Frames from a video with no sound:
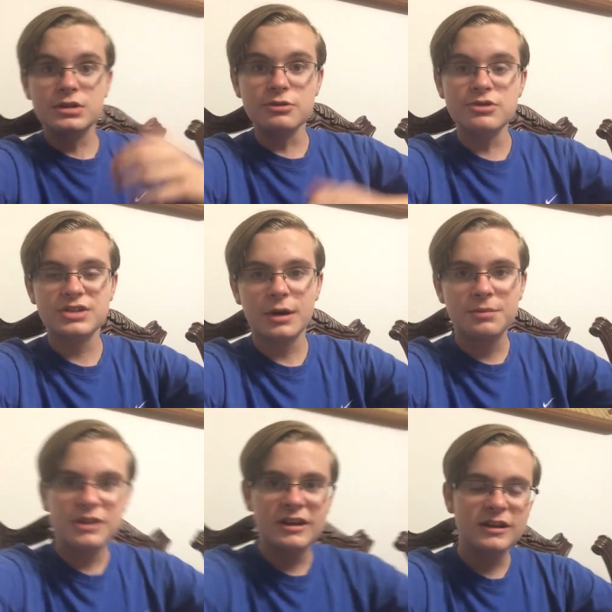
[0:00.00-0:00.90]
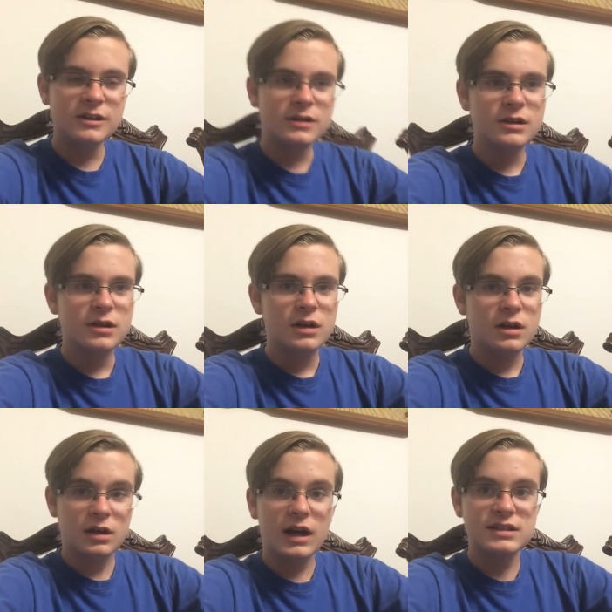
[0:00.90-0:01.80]
do something,
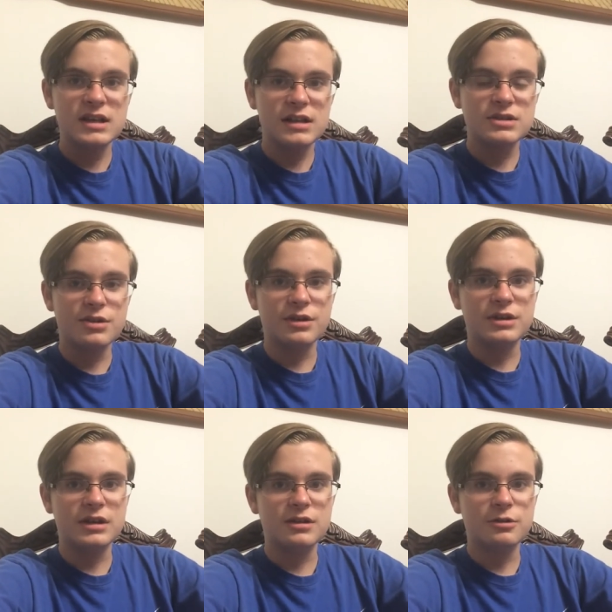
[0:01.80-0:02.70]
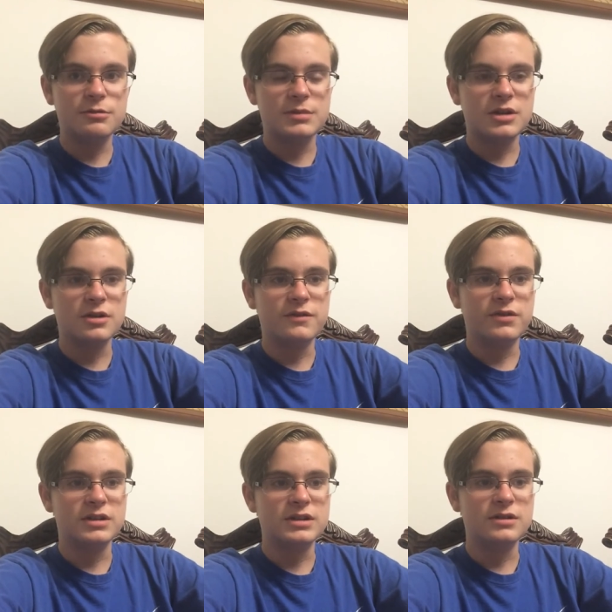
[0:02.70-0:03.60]
I'd say that's the only thing be good
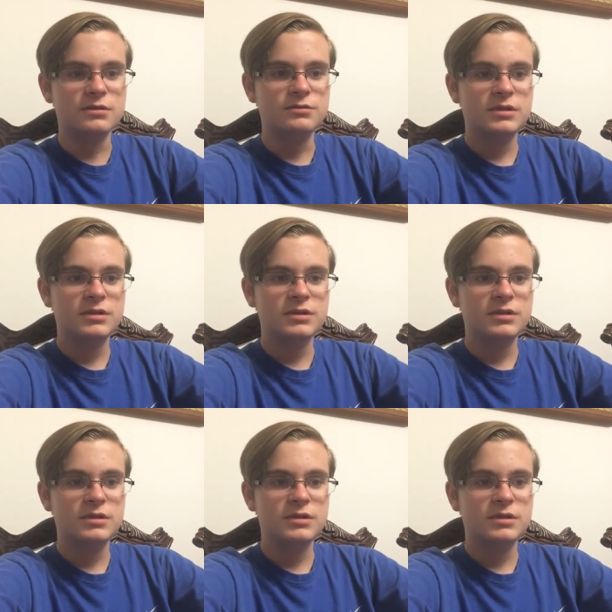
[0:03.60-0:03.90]
for it to do.